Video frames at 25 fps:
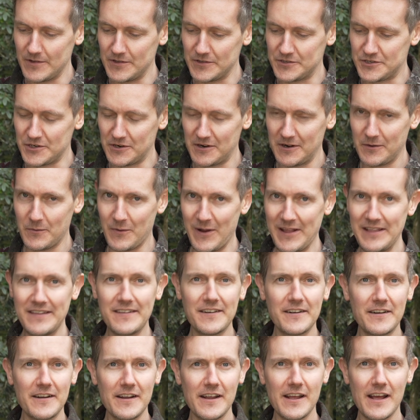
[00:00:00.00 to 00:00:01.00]
During
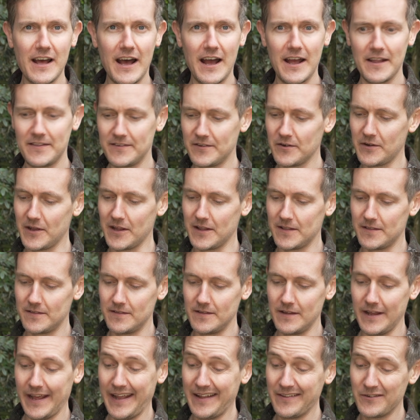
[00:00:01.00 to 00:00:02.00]
winter, I took it
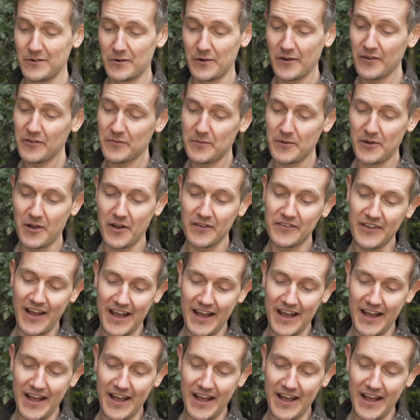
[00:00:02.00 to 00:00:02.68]
indoors because